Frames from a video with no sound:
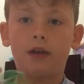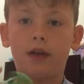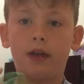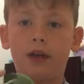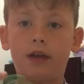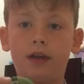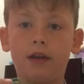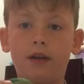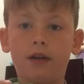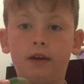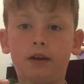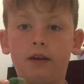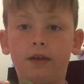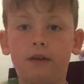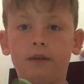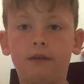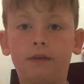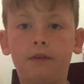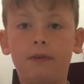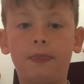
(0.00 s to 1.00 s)

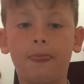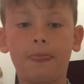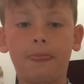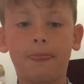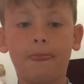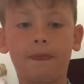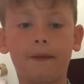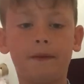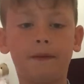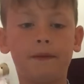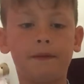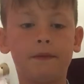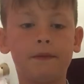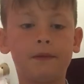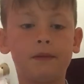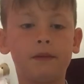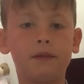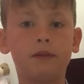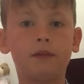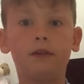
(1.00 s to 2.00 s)
And
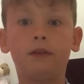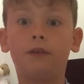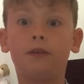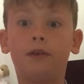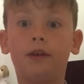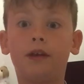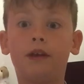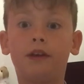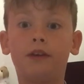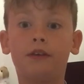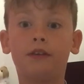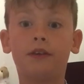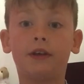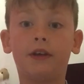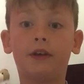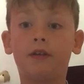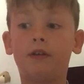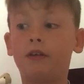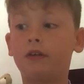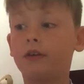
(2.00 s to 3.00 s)
we're going to see
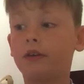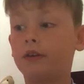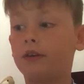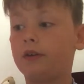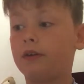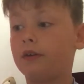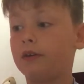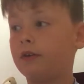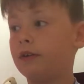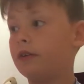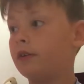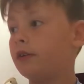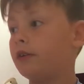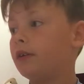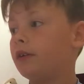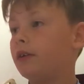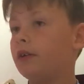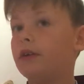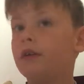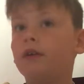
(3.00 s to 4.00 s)
how long it
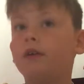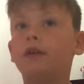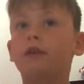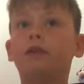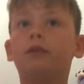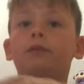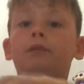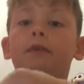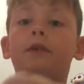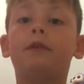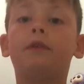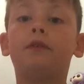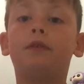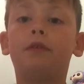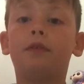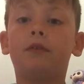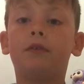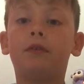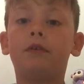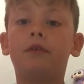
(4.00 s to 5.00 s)
spins
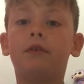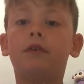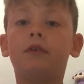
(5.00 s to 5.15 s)
for.